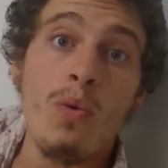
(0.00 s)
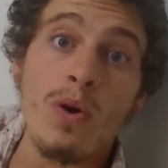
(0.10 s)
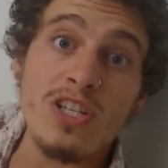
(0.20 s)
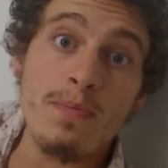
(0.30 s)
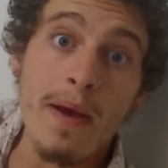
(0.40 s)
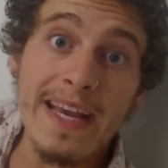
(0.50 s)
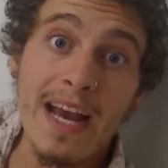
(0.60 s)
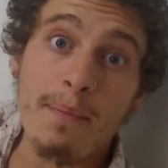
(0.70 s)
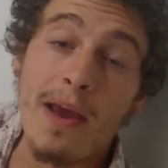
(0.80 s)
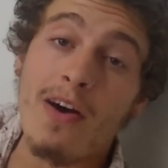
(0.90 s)
which make
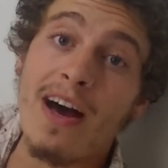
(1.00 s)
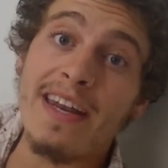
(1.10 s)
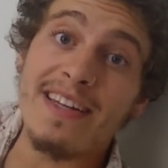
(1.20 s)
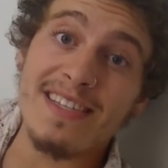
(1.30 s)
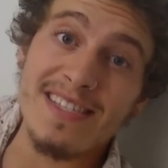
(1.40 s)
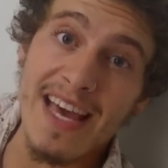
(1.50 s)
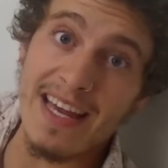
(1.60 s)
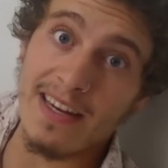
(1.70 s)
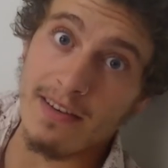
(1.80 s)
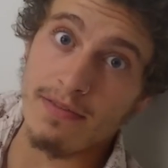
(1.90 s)
up our
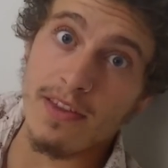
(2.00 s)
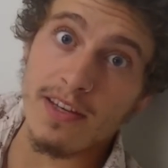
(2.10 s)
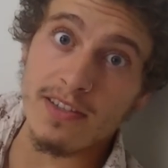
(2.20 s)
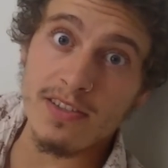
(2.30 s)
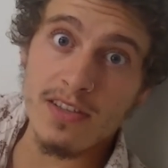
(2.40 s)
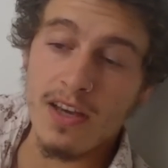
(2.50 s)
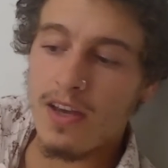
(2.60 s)
understanding of things.